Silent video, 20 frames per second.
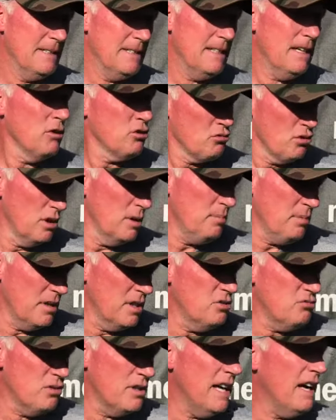I was really
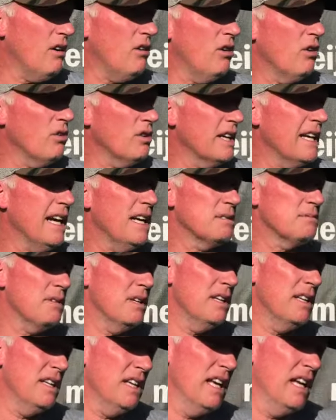pleased with how hard the guys
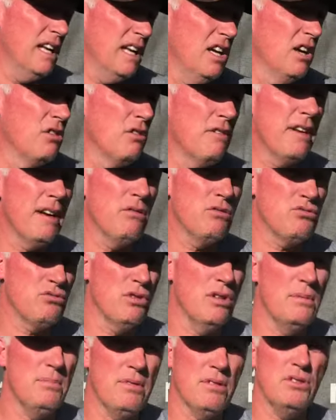played. And the other thing I was
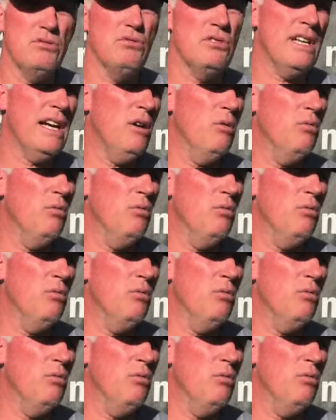really pleased with was how